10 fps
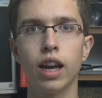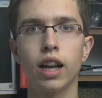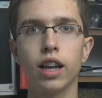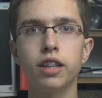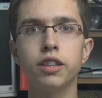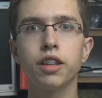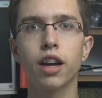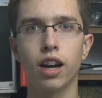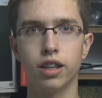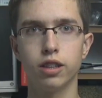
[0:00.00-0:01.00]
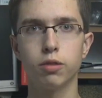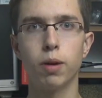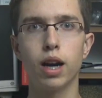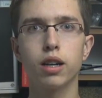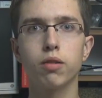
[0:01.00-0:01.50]
Electric current,
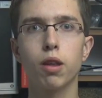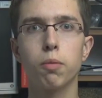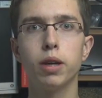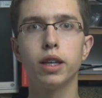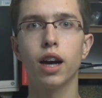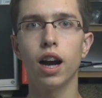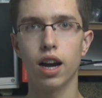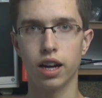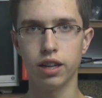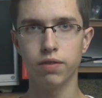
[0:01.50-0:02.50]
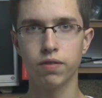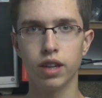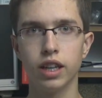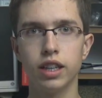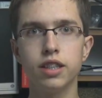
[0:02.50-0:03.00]
marked with big I,
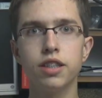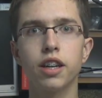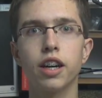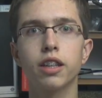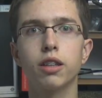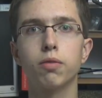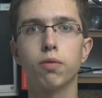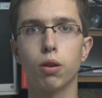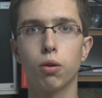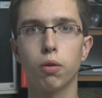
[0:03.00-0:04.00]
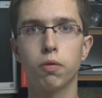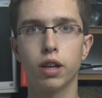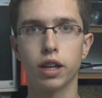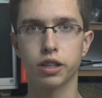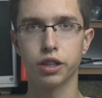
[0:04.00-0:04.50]
is directed flow of
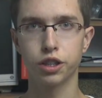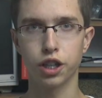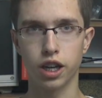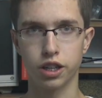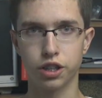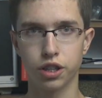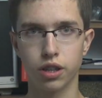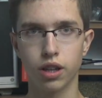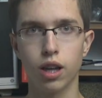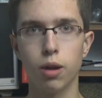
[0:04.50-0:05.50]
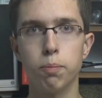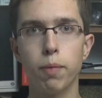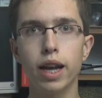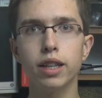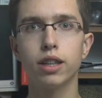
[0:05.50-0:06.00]
electric charge.
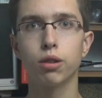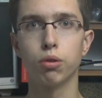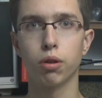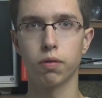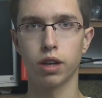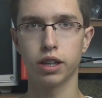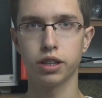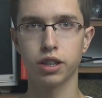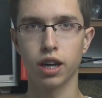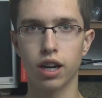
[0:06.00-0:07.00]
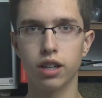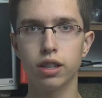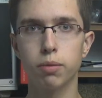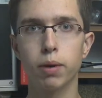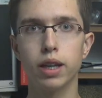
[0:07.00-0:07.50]
Magnitude of electric
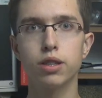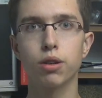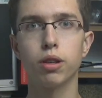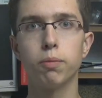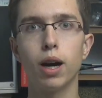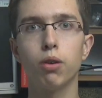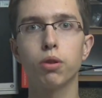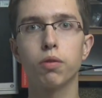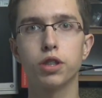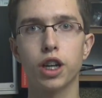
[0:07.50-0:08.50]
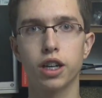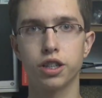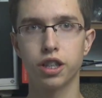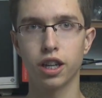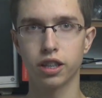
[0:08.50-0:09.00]
current depends on amount of
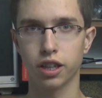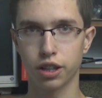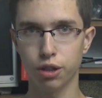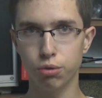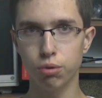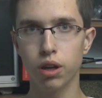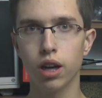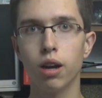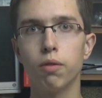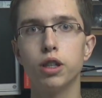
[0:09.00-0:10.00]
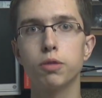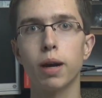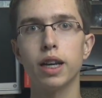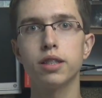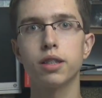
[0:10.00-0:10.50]
charge delta Q, which
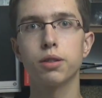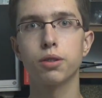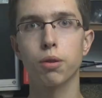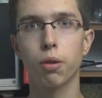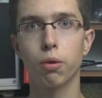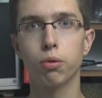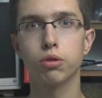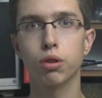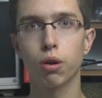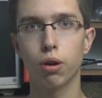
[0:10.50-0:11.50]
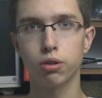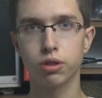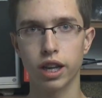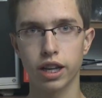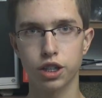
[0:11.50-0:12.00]
passes through
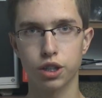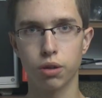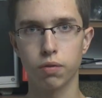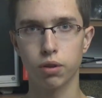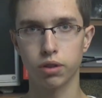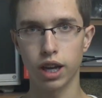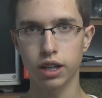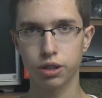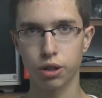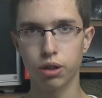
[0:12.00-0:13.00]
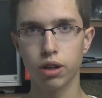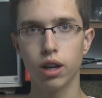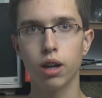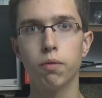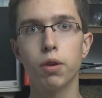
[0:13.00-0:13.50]
cross-section of conductor
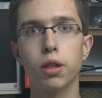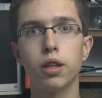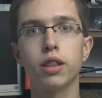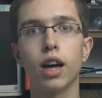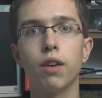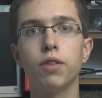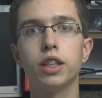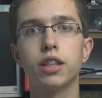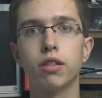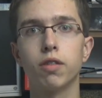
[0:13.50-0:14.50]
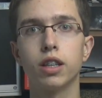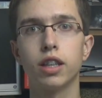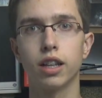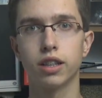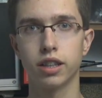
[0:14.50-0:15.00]
within time interval
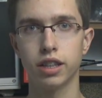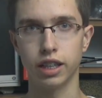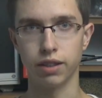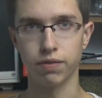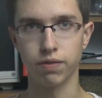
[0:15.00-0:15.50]
delta T.